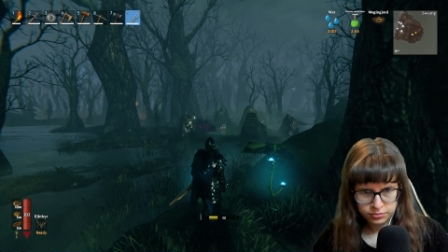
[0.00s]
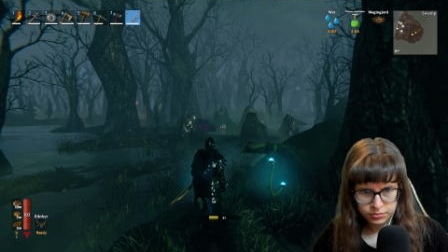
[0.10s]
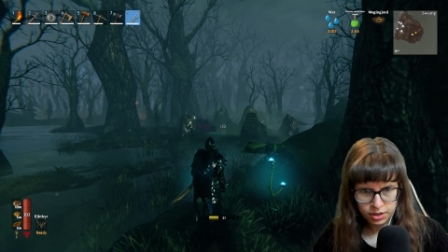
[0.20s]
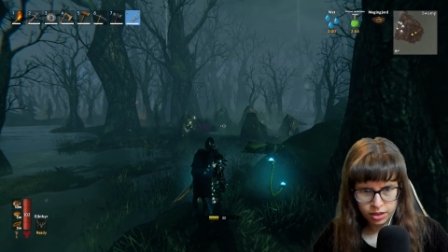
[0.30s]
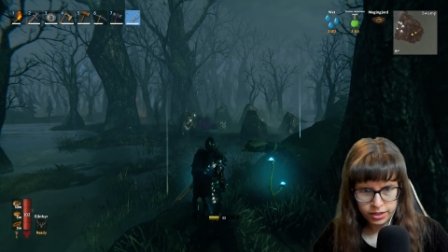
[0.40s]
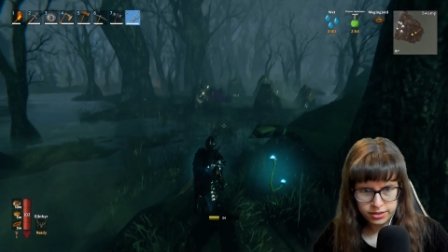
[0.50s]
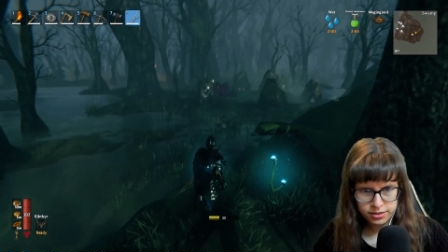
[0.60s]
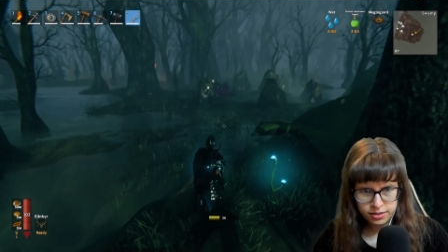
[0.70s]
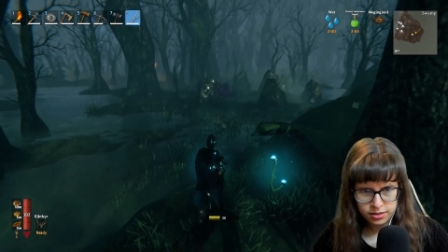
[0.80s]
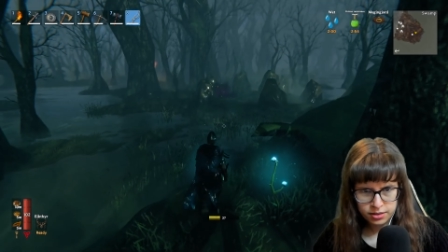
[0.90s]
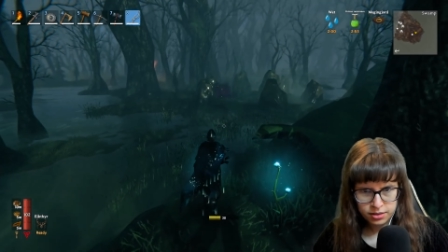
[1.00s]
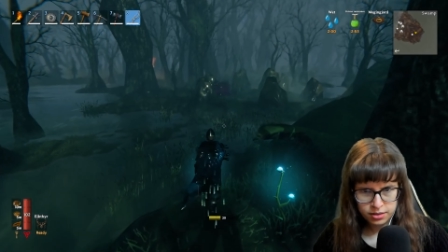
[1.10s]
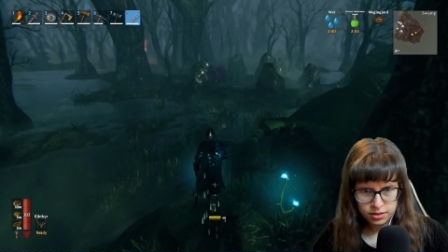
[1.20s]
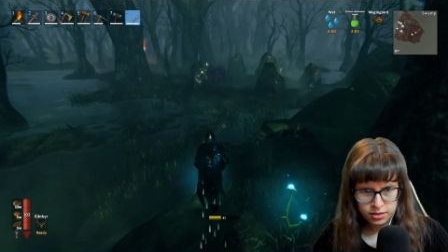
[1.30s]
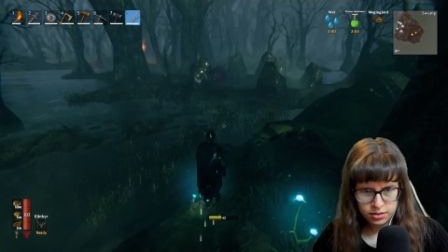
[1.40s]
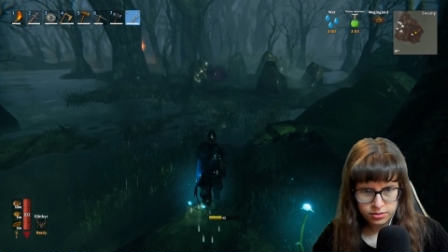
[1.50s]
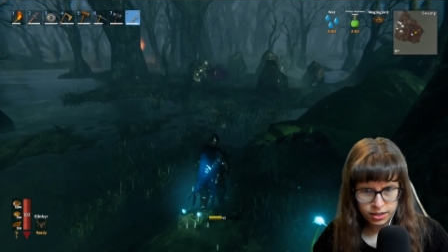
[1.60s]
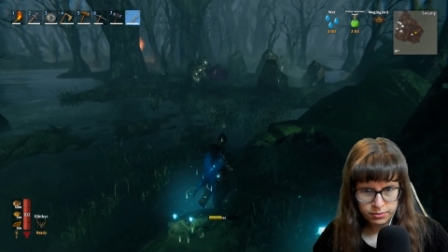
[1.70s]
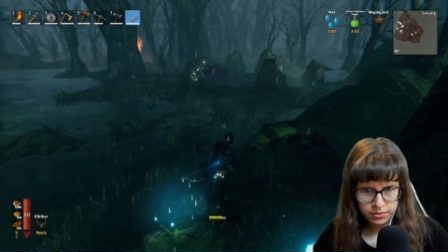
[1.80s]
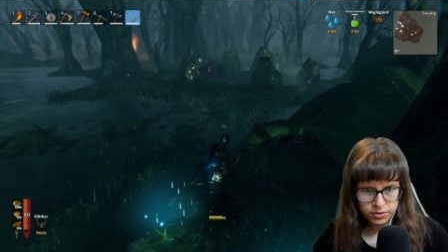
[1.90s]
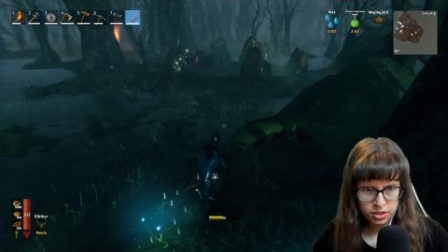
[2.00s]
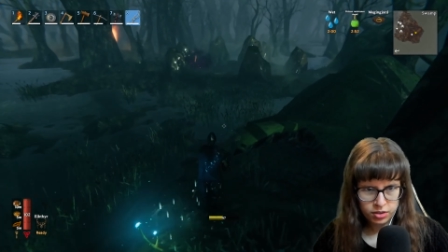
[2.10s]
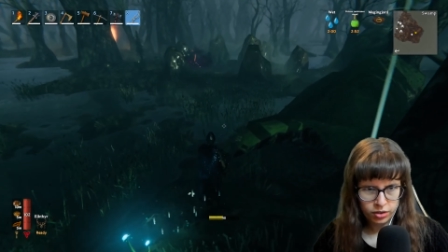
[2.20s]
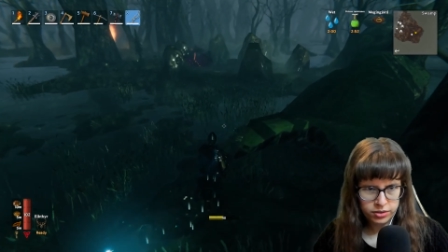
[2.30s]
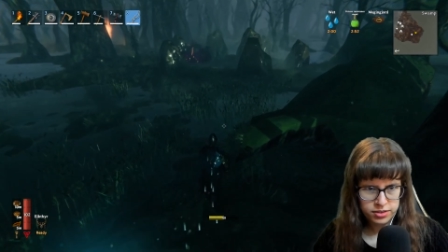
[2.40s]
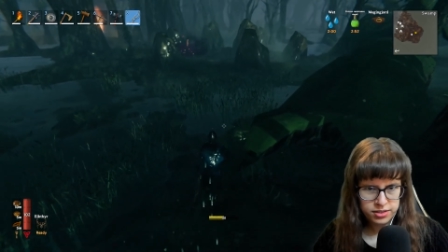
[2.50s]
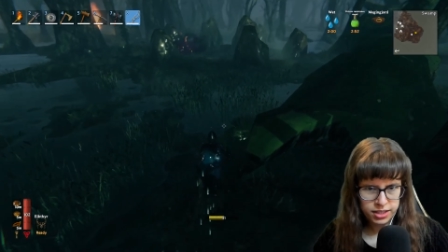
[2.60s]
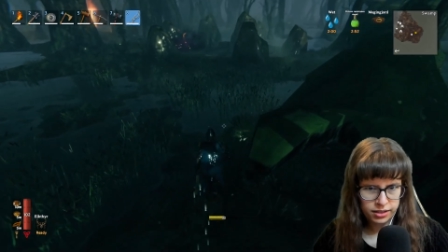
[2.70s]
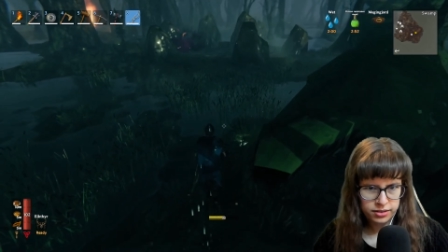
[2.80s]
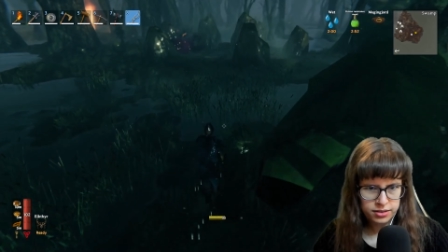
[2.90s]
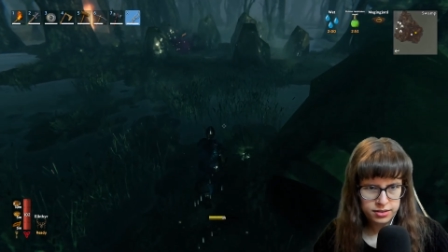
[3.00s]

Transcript: Nice. So now we've only got the skeleton